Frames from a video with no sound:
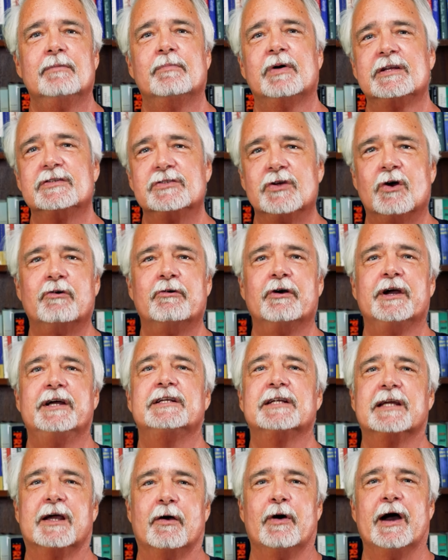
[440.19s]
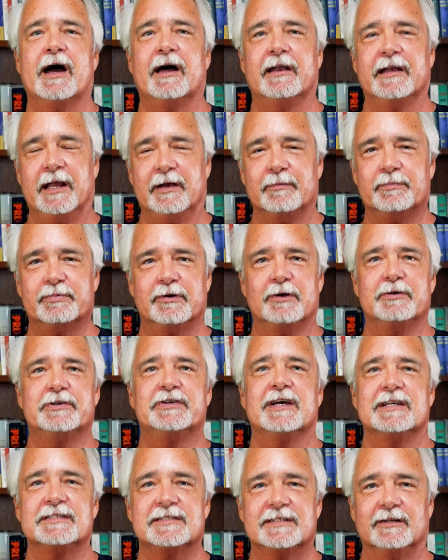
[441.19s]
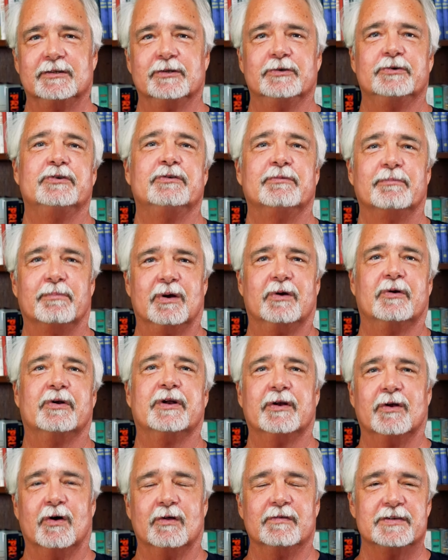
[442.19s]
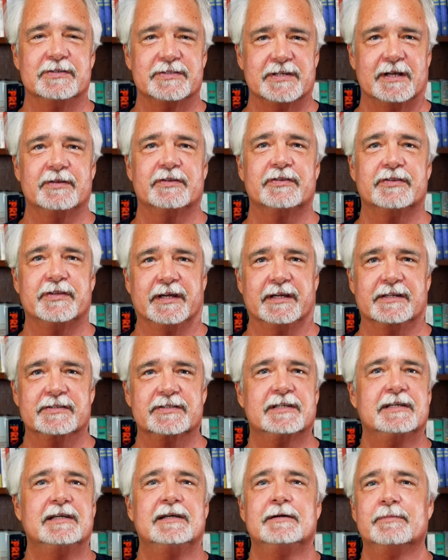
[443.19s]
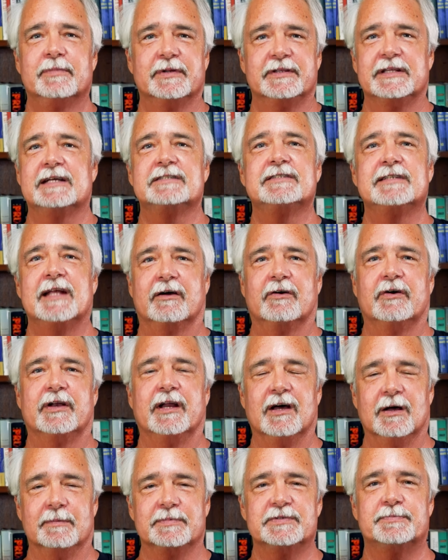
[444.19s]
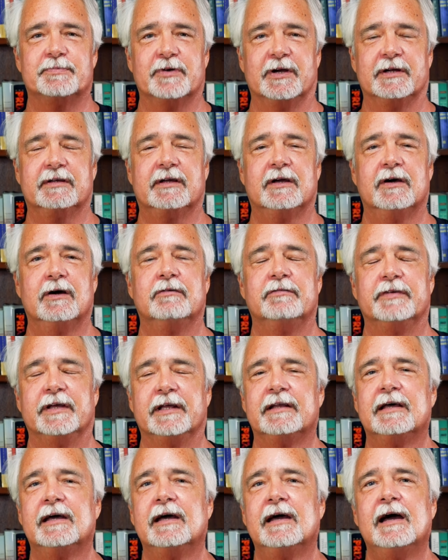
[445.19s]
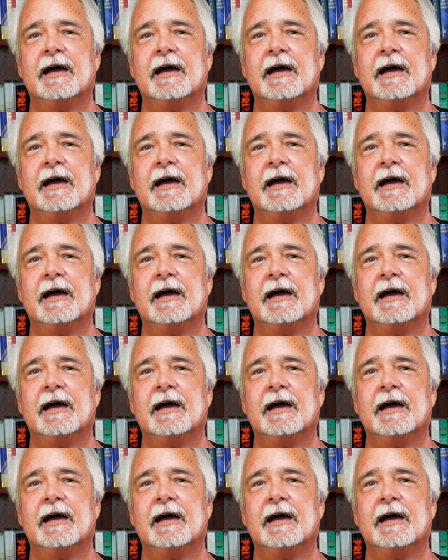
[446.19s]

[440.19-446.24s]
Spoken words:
But it's all right to go out and protest and loot and burn and all those other things, but that's not going to help spread COVID.